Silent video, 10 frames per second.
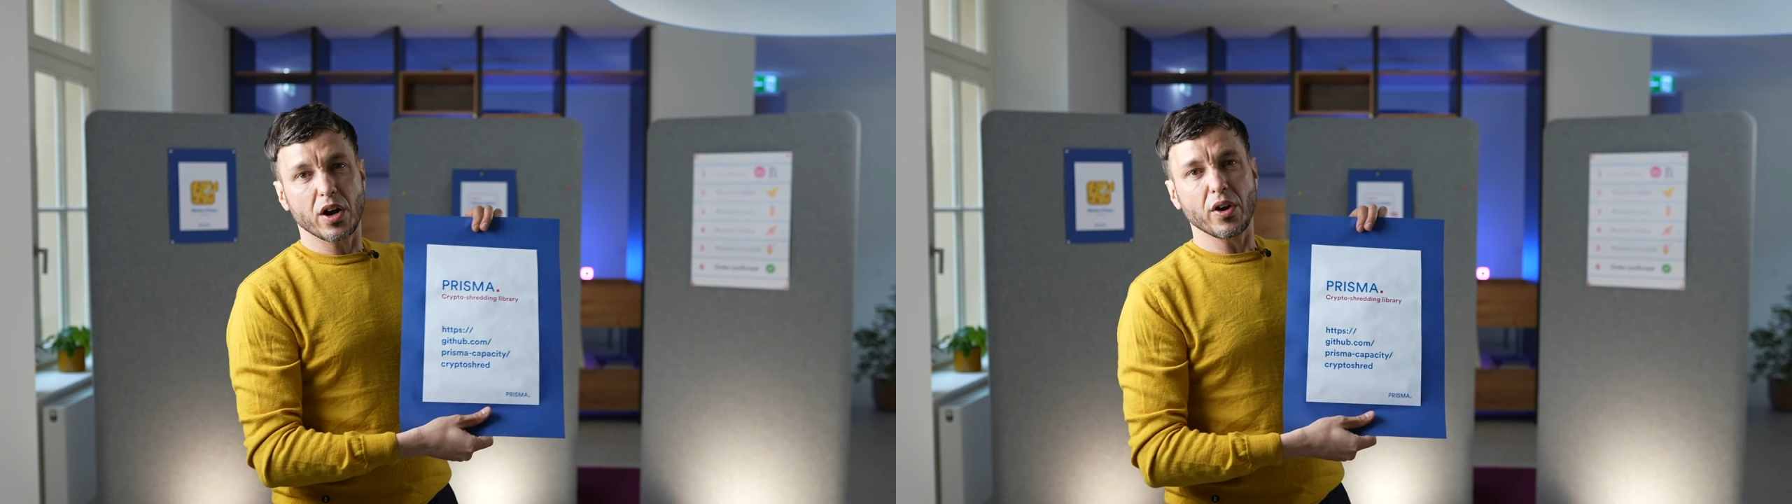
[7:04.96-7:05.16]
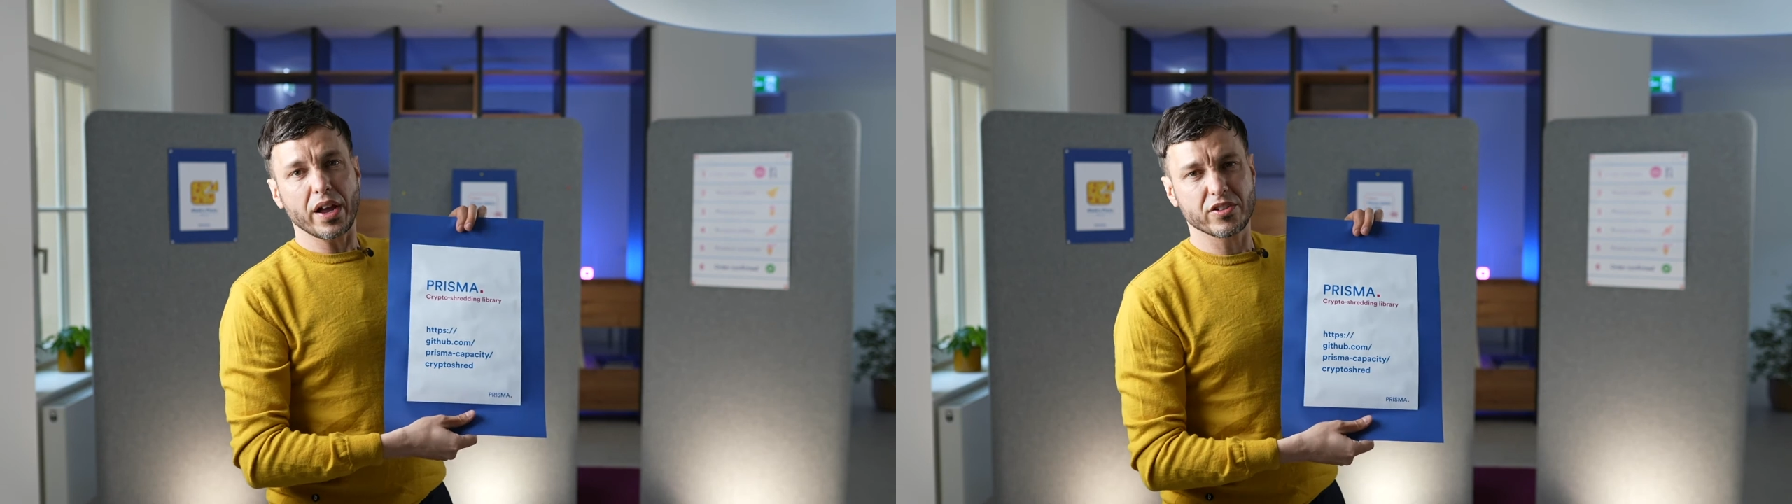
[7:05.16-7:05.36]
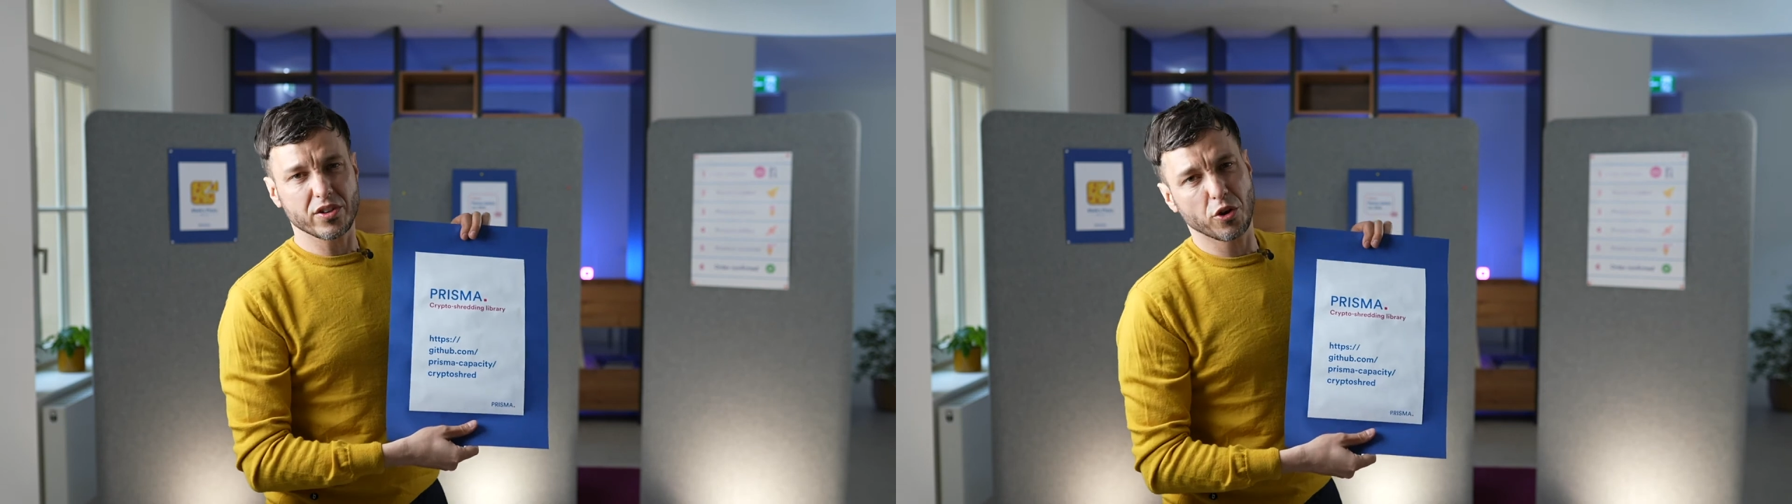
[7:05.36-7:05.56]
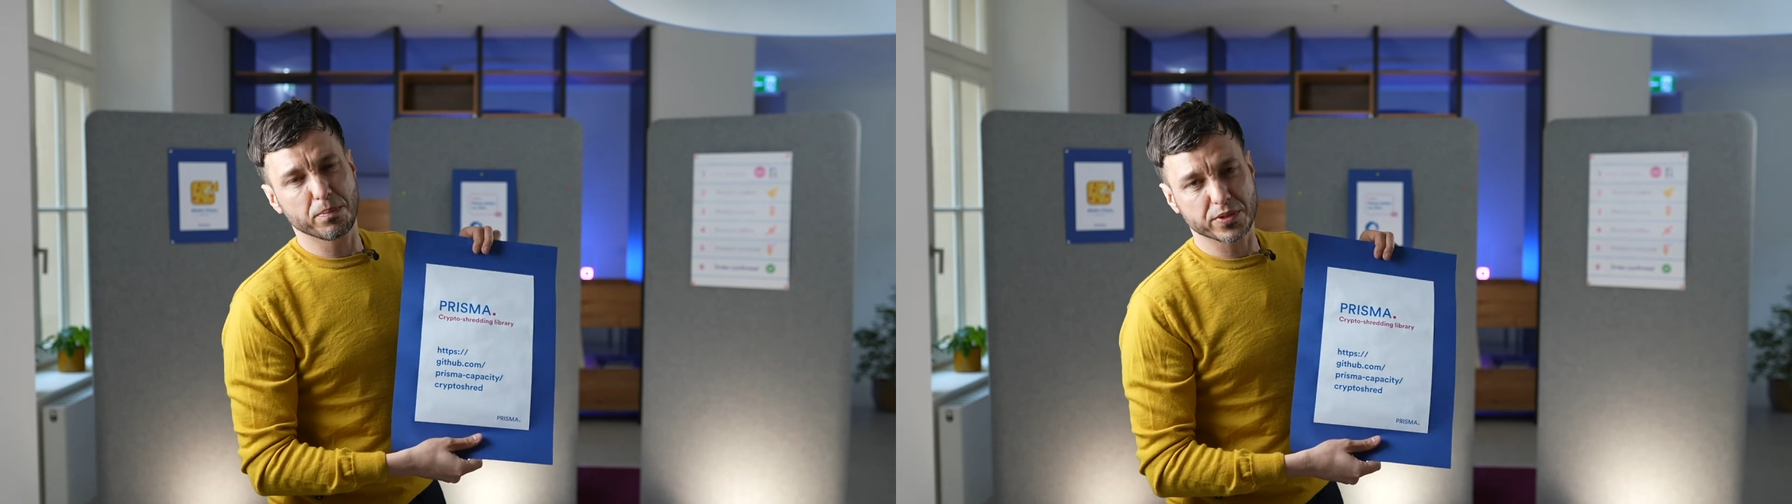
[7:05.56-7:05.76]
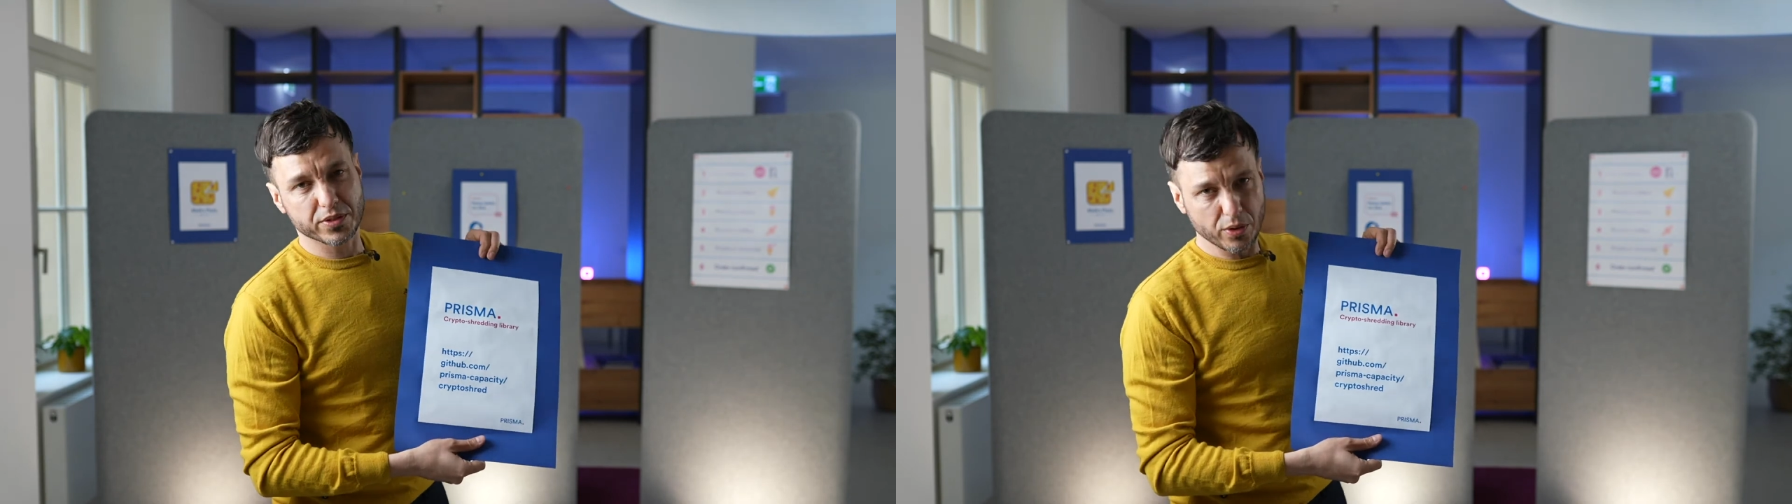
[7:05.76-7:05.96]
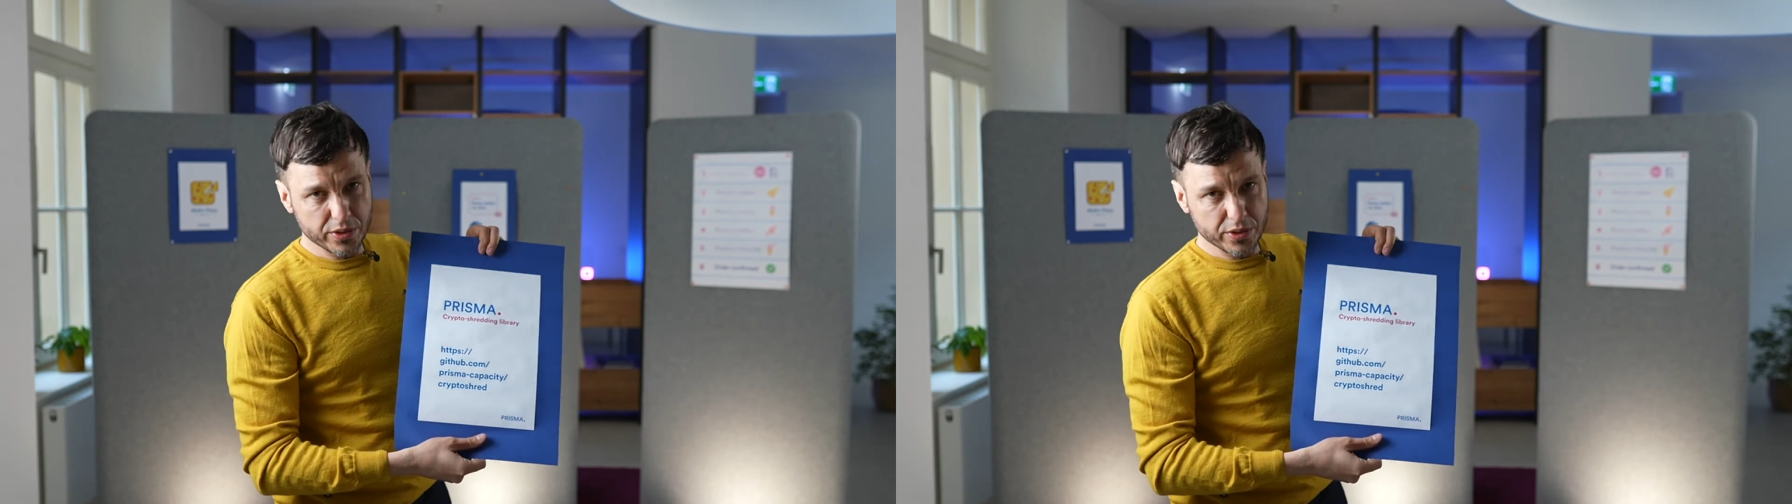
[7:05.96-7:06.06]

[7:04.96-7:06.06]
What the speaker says: actually open sourced